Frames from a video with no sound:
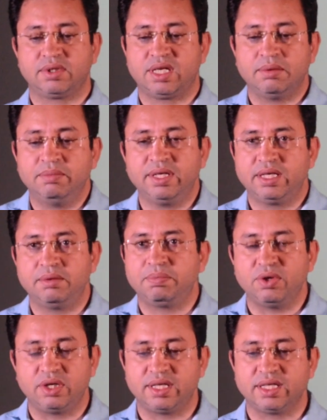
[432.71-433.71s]
government and
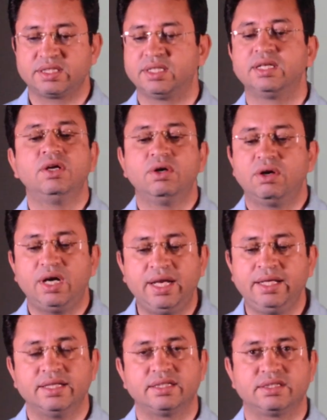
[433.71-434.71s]
politics and
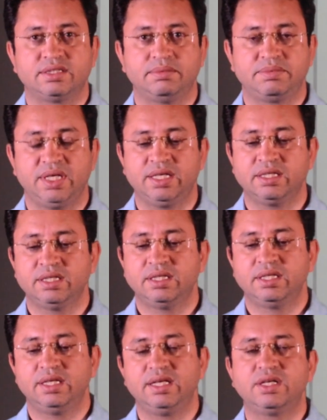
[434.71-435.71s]
any other subject.
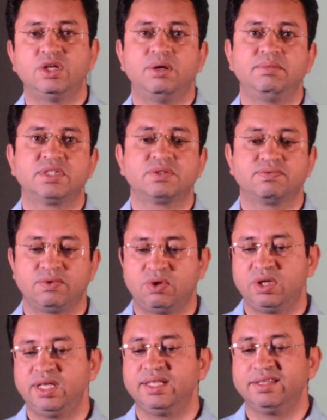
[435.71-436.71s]
Economics
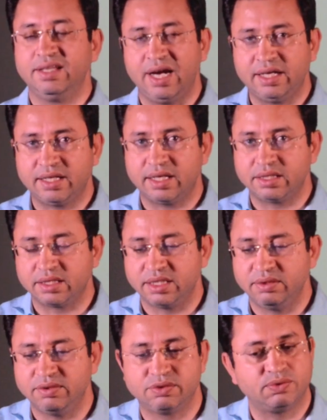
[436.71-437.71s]
fall in that
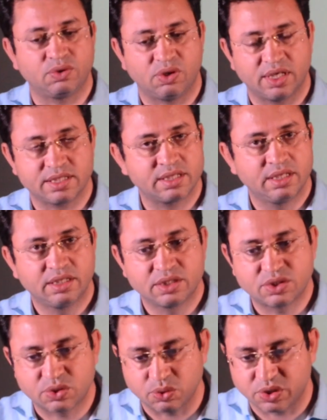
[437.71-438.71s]
category which we call as
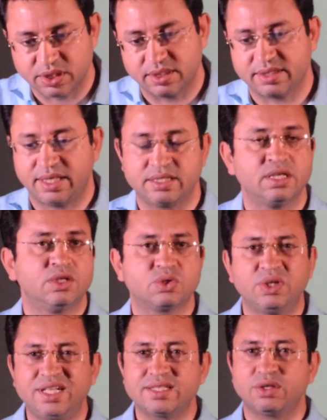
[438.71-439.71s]
social science.
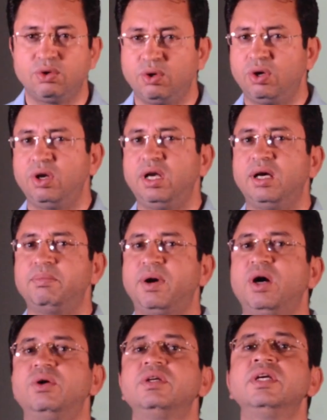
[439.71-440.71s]
So it is all
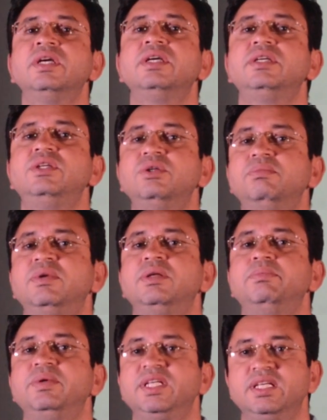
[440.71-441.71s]
about
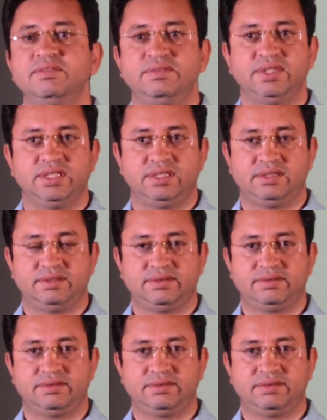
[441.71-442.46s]
human behavior.